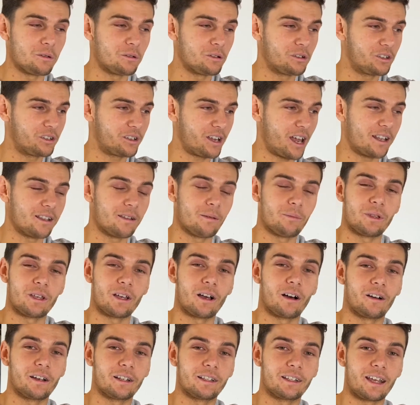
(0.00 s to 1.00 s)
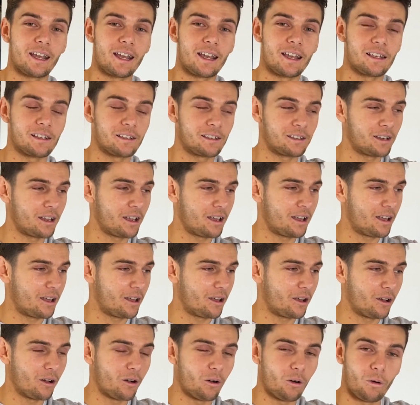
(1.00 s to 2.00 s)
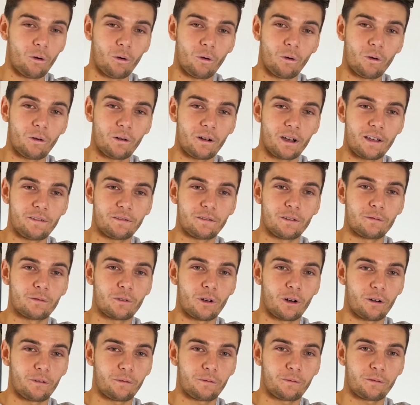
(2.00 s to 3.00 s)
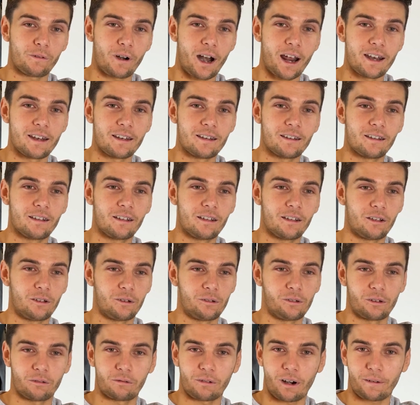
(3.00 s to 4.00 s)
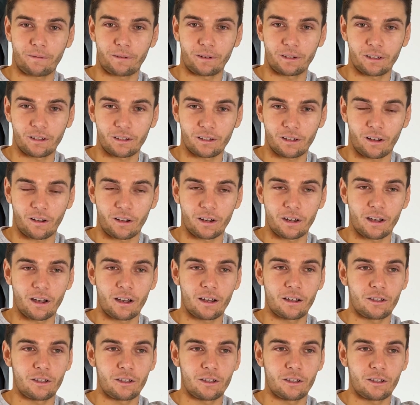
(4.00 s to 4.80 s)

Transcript: send them the ideas. Or if you've got a friend who's a graphic designer,